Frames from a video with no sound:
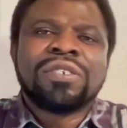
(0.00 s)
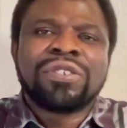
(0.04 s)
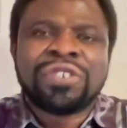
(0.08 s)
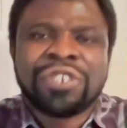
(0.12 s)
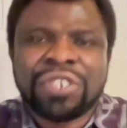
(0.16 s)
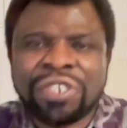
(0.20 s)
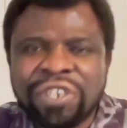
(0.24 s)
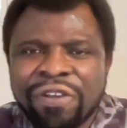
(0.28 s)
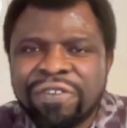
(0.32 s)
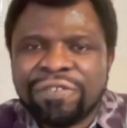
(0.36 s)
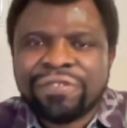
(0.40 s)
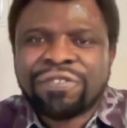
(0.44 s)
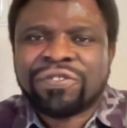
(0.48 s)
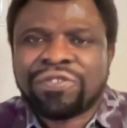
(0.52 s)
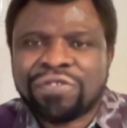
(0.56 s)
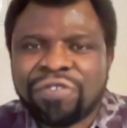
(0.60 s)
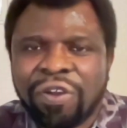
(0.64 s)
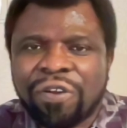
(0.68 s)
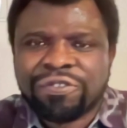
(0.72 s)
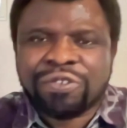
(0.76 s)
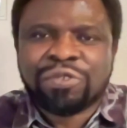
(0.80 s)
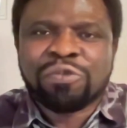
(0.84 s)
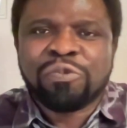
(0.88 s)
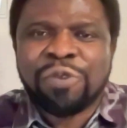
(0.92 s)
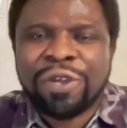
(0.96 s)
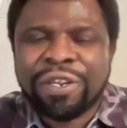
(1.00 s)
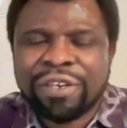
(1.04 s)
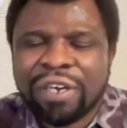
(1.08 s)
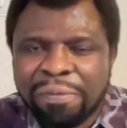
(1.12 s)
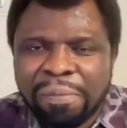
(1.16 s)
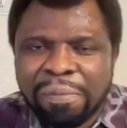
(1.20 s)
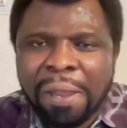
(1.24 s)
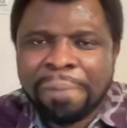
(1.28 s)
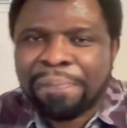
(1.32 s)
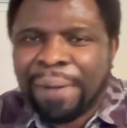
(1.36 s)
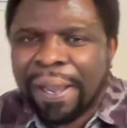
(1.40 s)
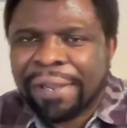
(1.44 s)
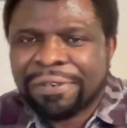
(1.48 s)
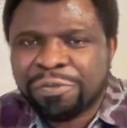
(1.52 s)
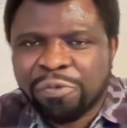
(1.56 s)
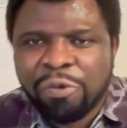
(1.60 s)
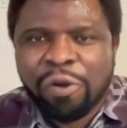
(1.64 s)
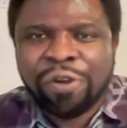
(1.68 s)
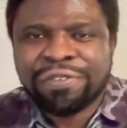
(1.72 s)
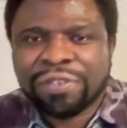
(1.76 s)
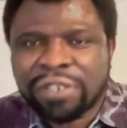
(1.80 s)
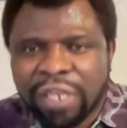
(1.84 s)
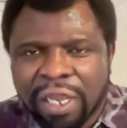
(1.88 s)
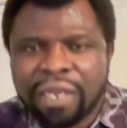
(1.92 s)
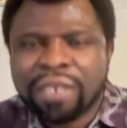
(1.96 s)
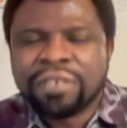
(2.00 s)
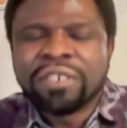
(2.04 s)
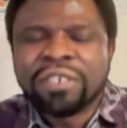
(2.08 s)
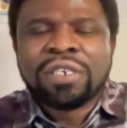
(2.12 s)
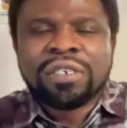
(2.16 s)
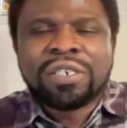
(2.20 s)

Jesus will remember you one day.